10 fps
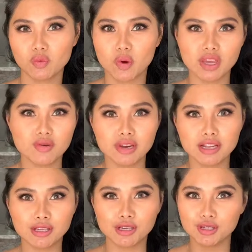what you
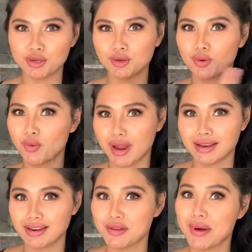need to do
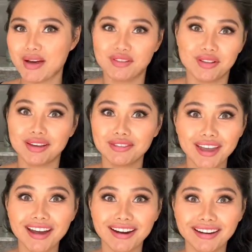when you have a lot of
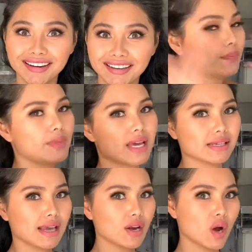hair.
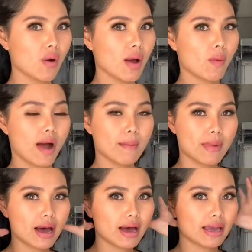Because I know I want
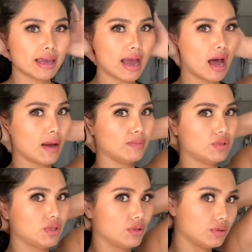my
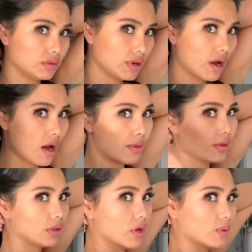updo on
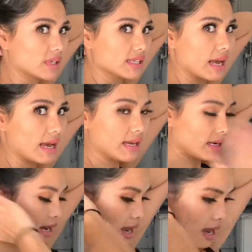the lower side,
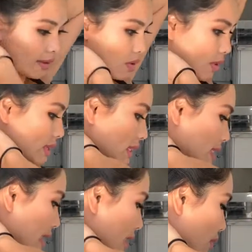I'm going to
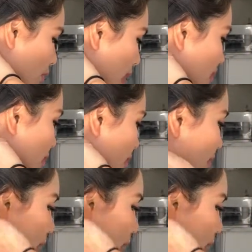take it right to the